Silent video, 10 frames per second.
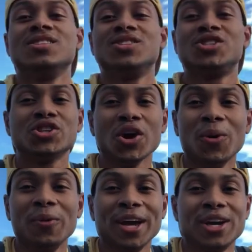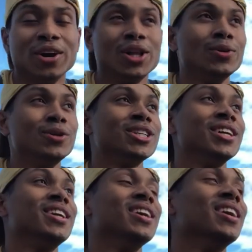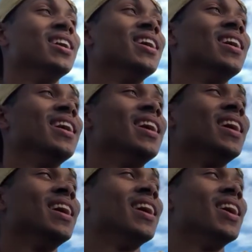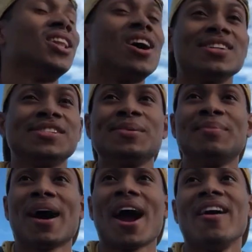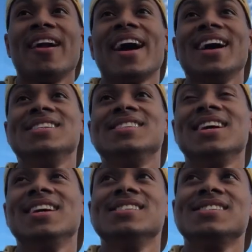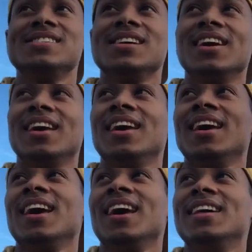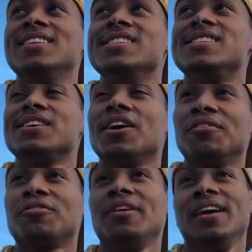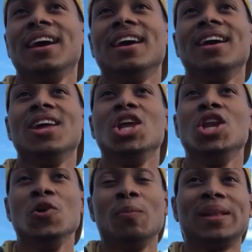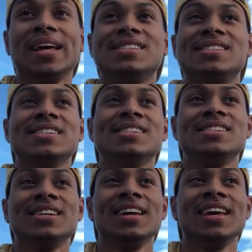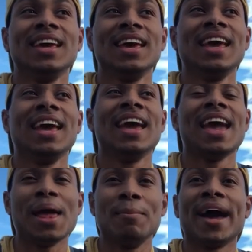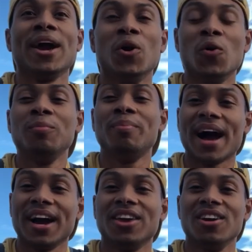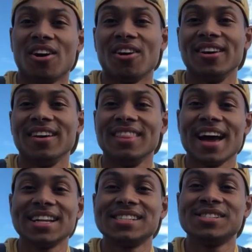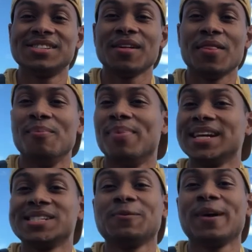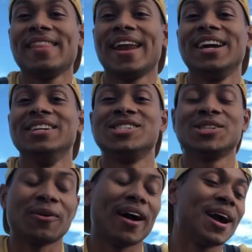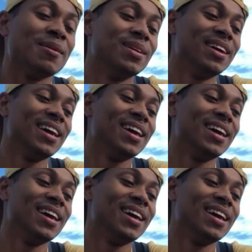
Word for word: So in conclusion, Lost in Paradise is discovering new places, in my own backyard. That's the best way that I could describe